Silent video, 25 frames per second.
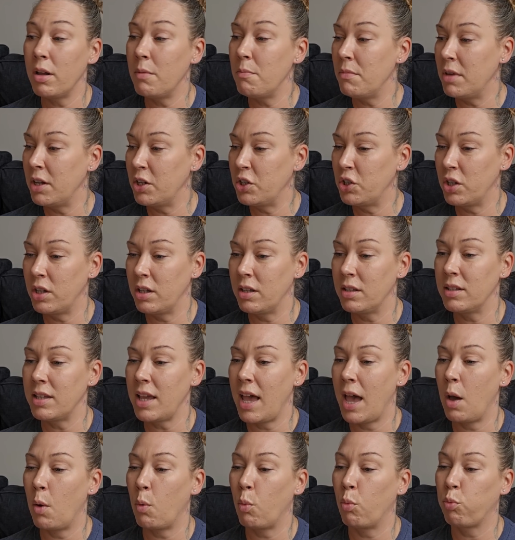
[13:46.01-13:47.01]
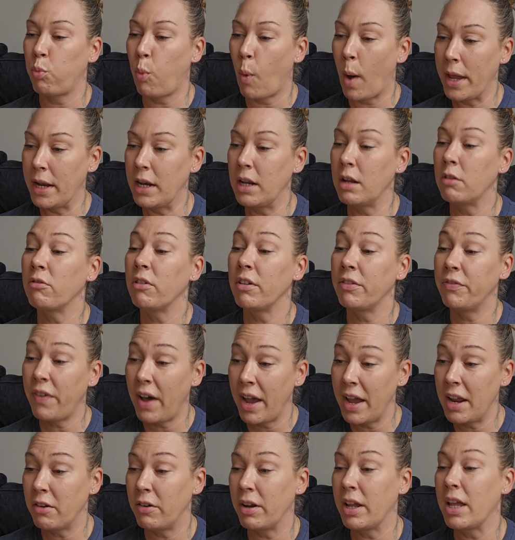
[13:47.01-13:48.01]
emissions at Whiting
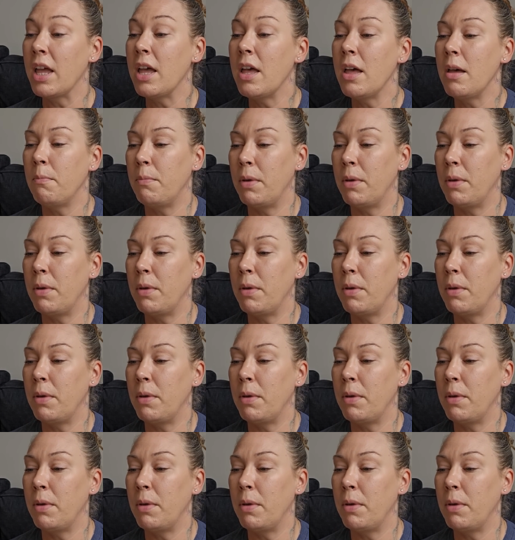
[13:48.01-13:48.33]
Refinery,